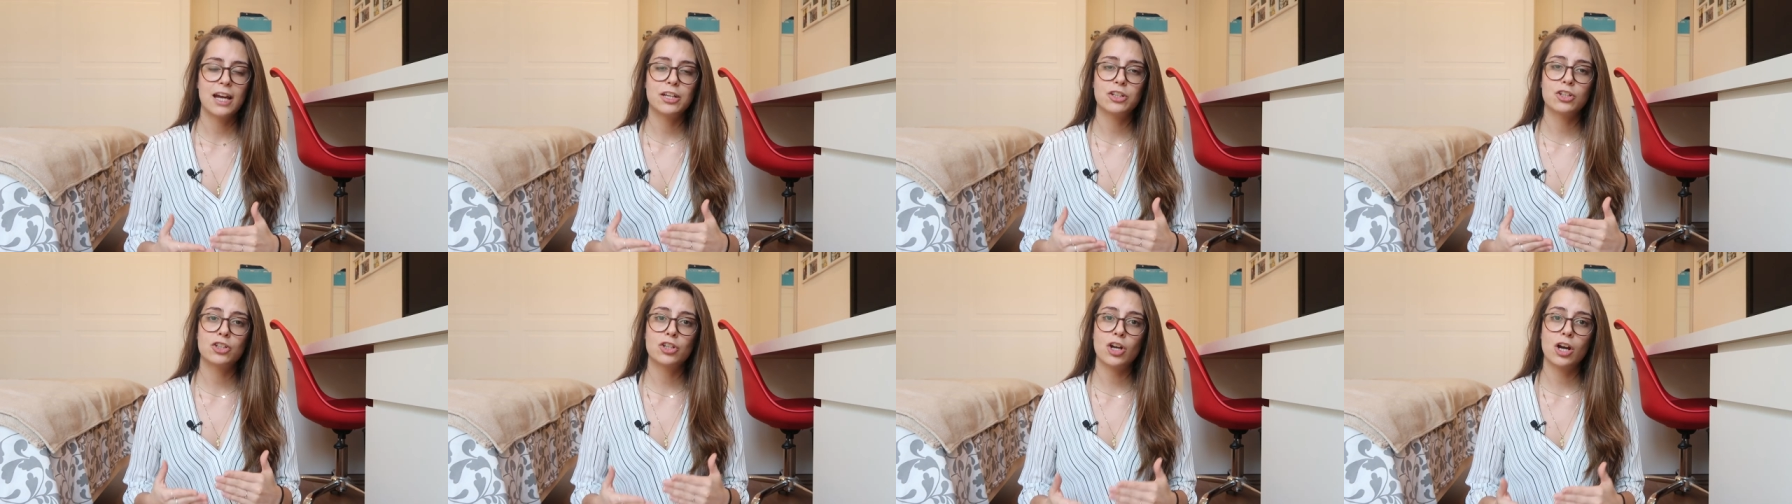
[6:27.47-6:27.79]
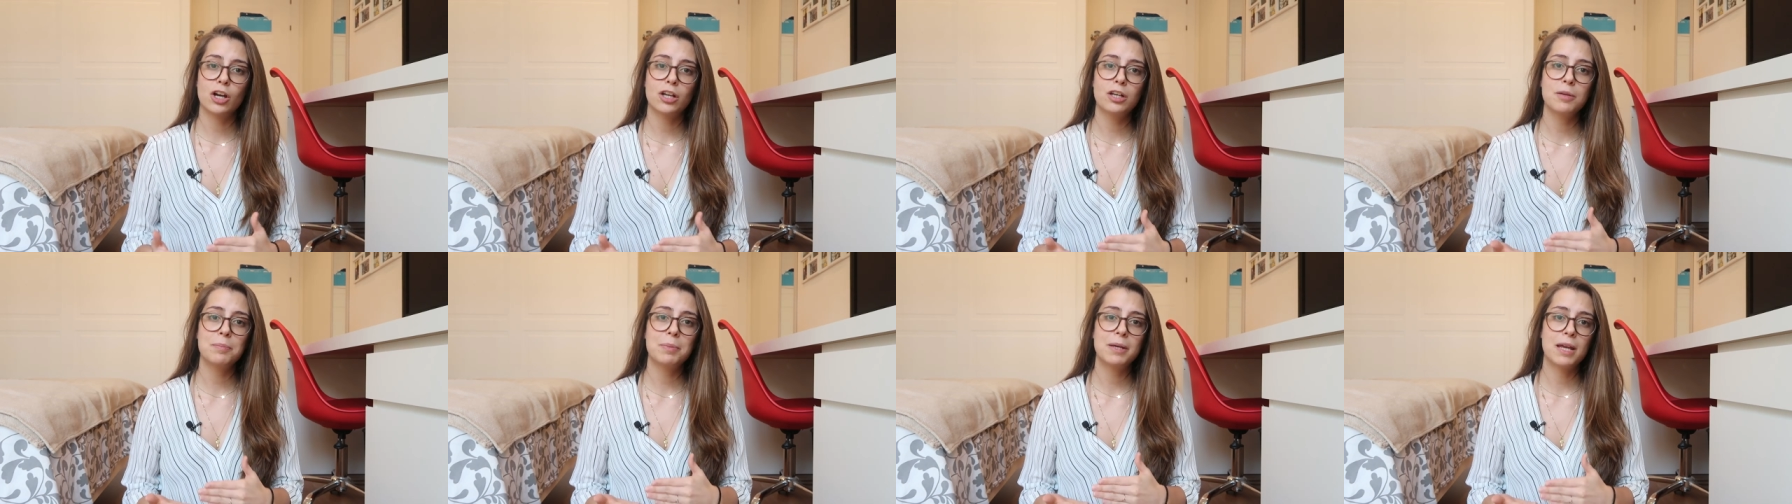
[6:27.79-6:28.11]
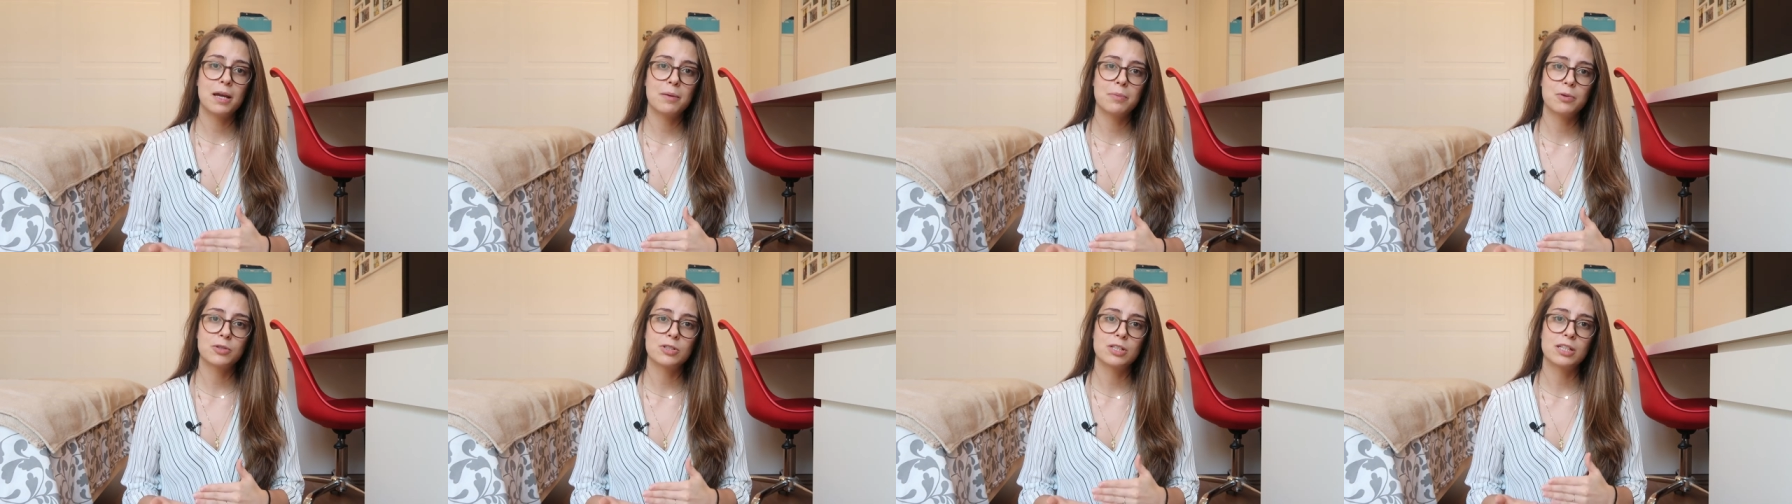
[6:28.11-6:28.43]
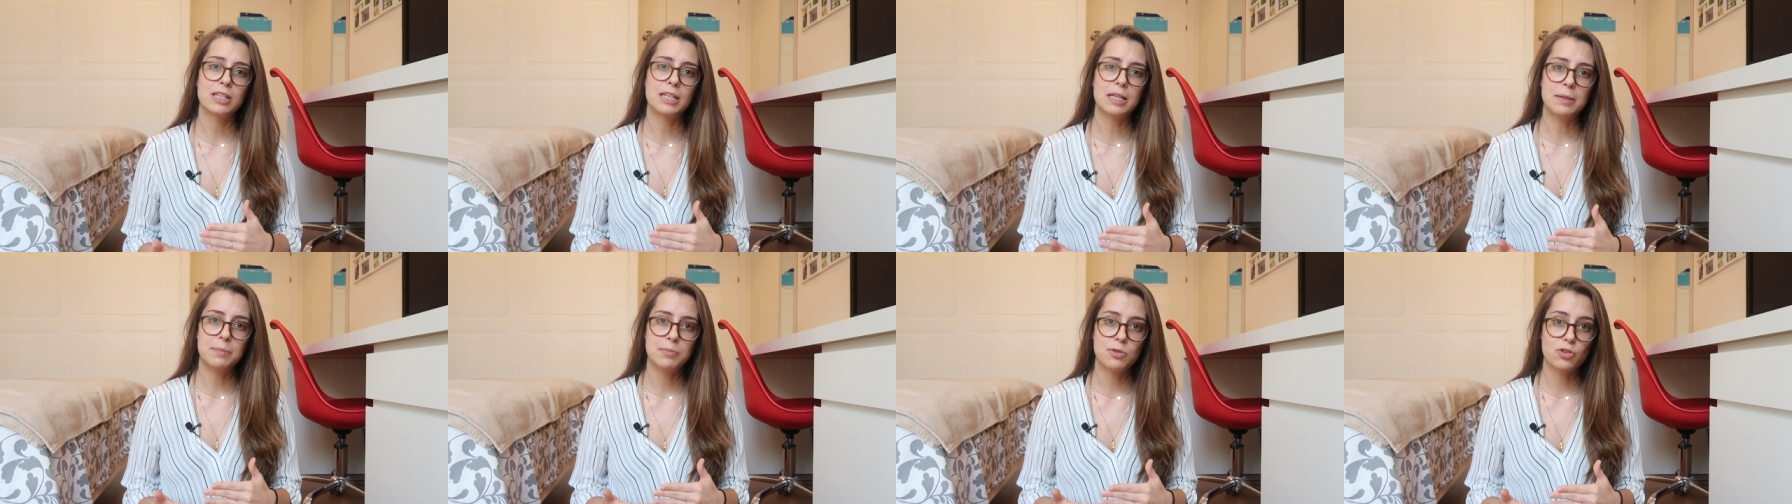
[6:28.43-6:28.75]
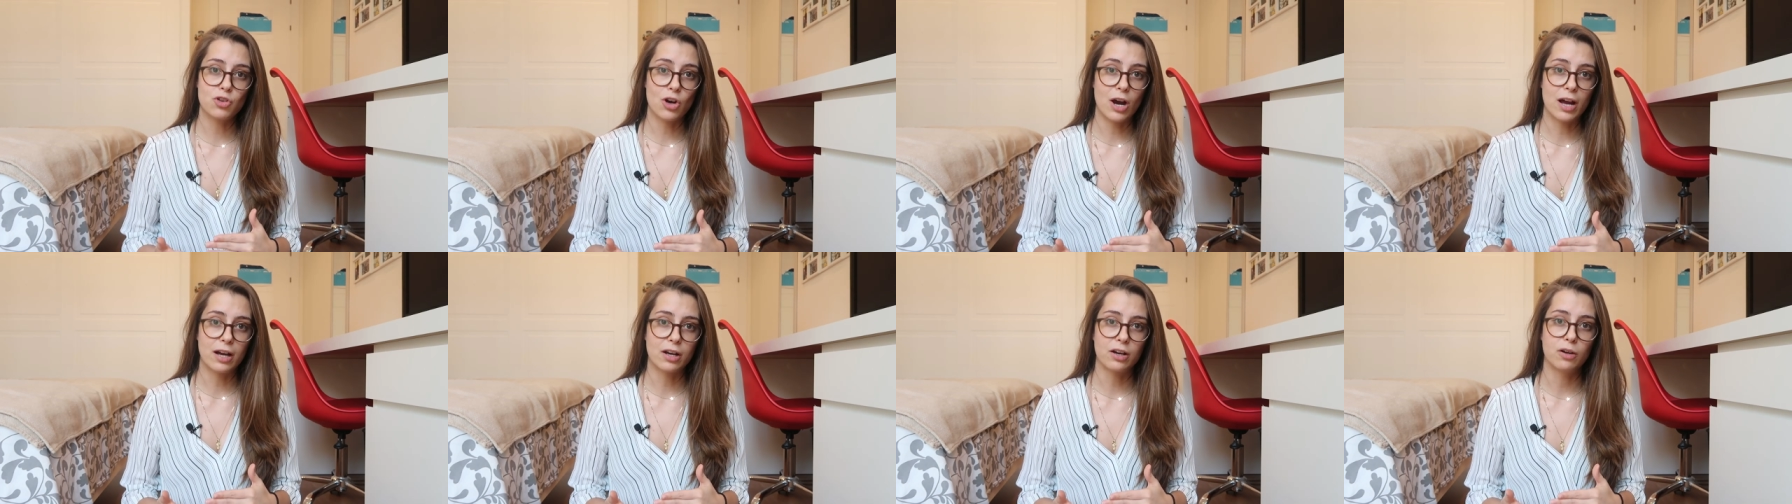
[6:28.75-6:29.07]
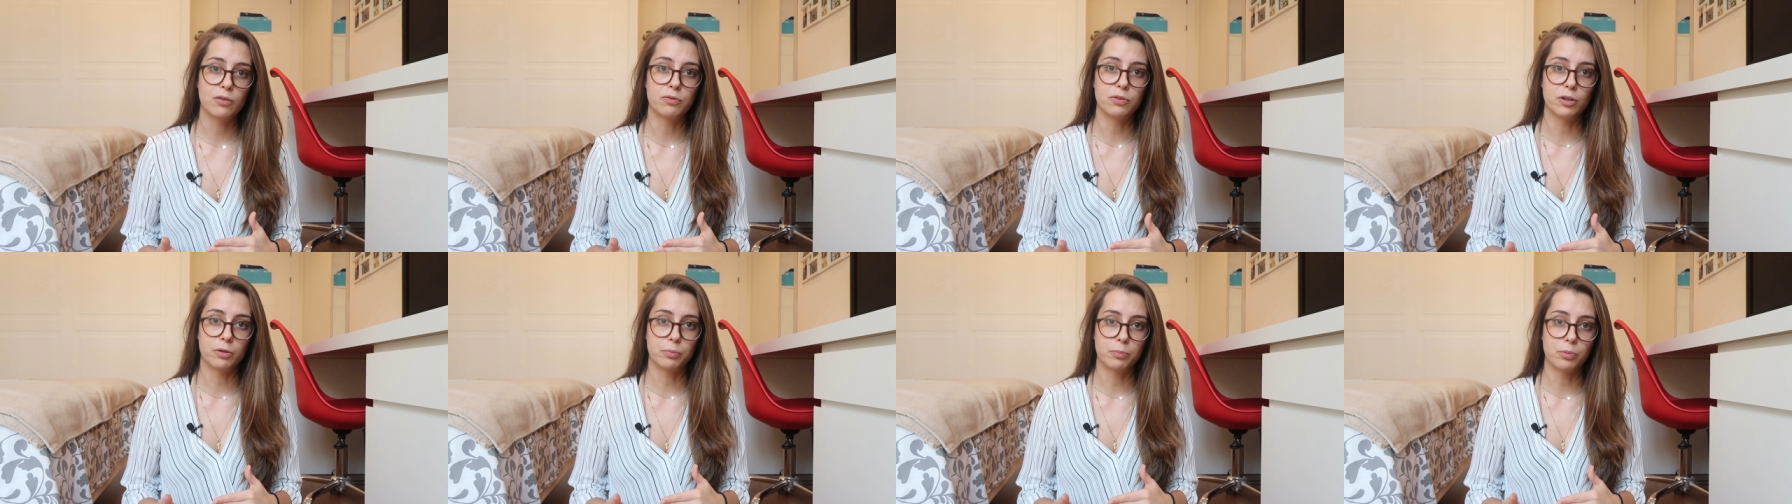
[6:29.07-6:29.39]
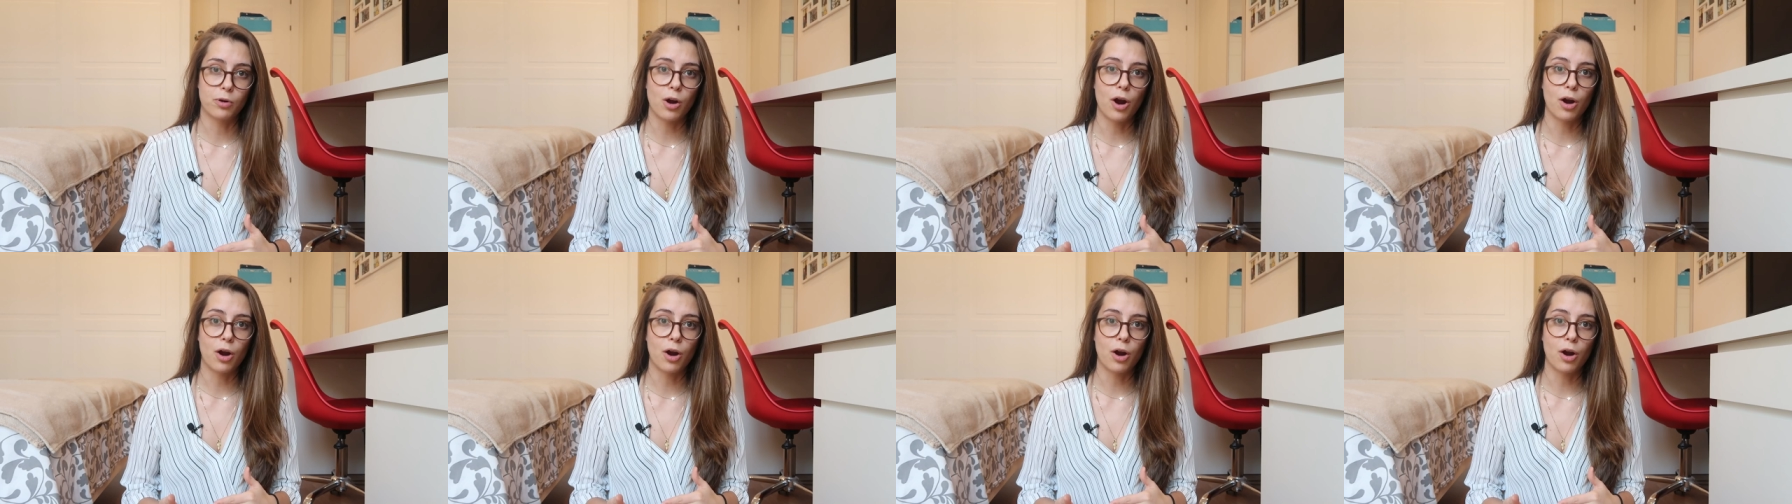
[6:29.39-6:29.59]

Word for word: and you're not going to be able to keep track of your